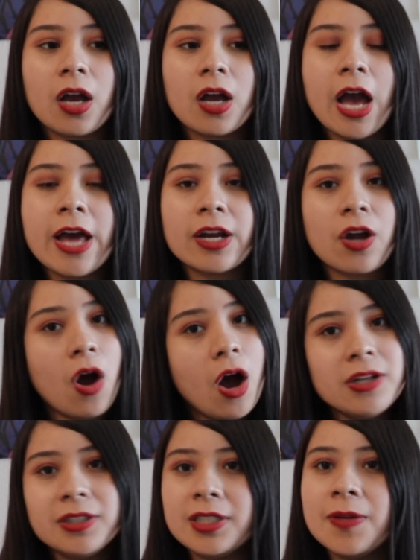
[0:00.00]
at a
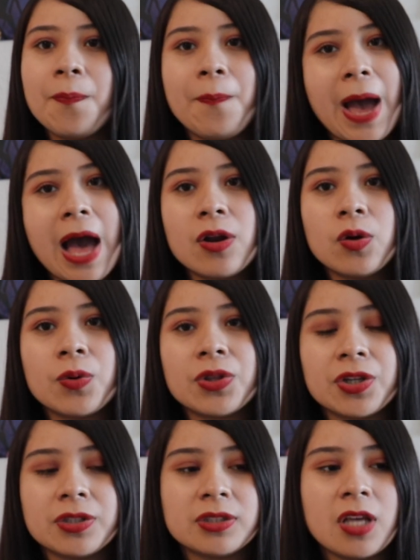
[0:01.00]
constant battle with
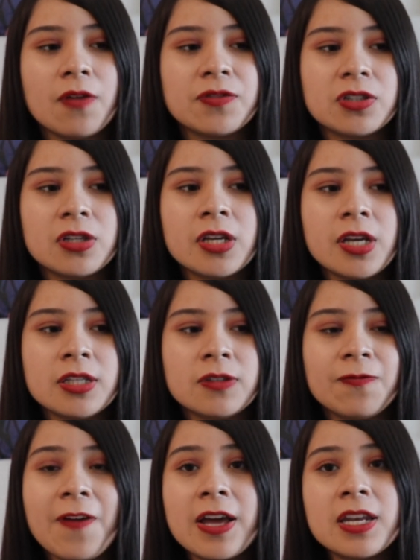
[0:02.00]
herself. She is
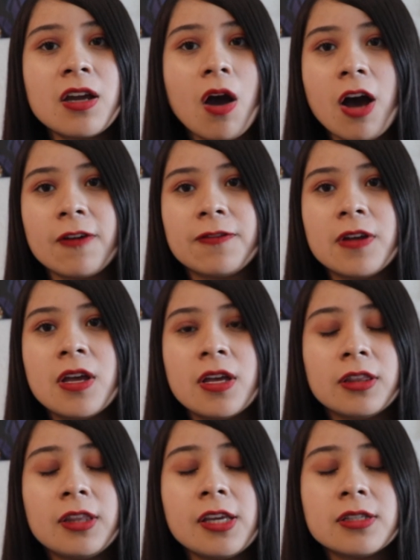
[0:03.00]
fighting off
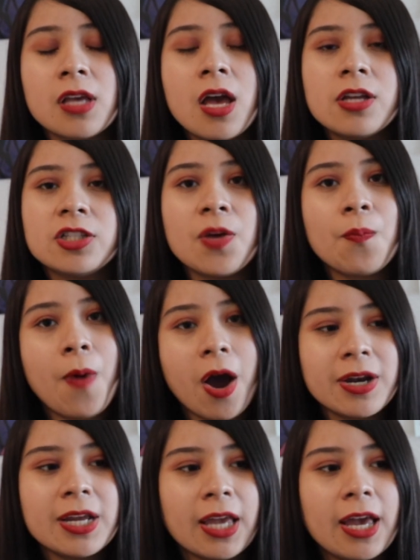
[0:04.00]
these
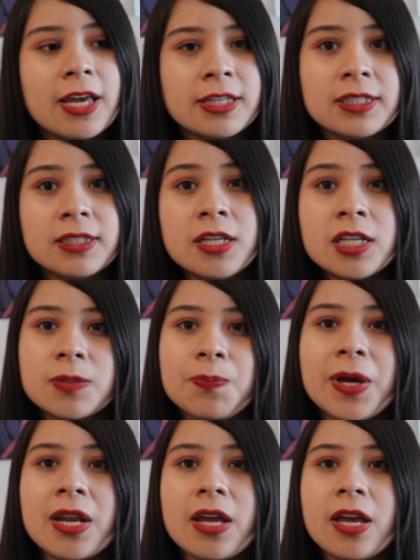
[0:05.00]
demonic instincts,
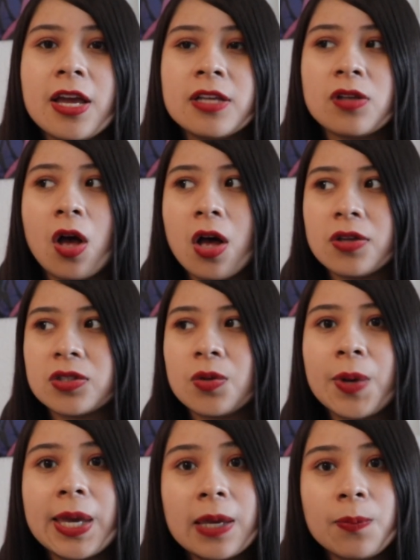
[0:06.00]
but is
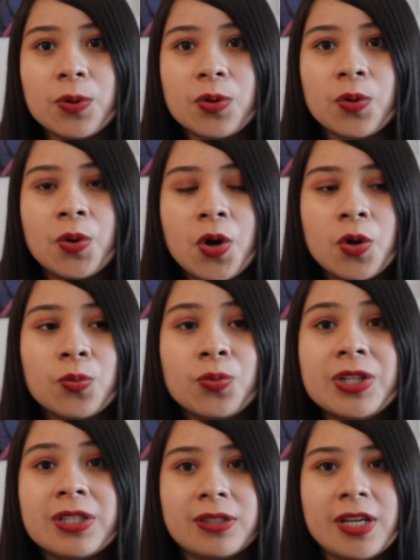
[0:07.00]
also able to
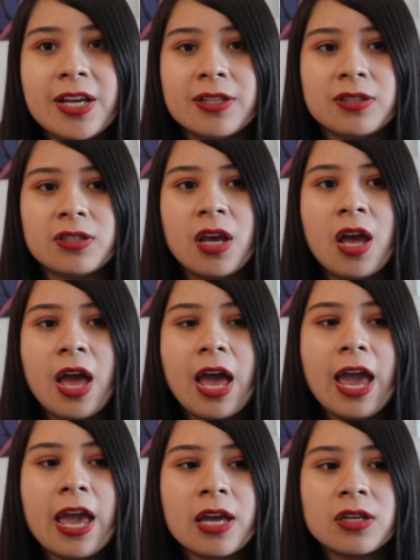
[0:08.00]
resist.
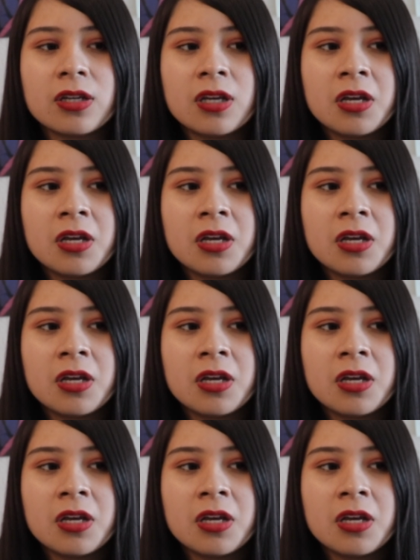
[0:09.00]
And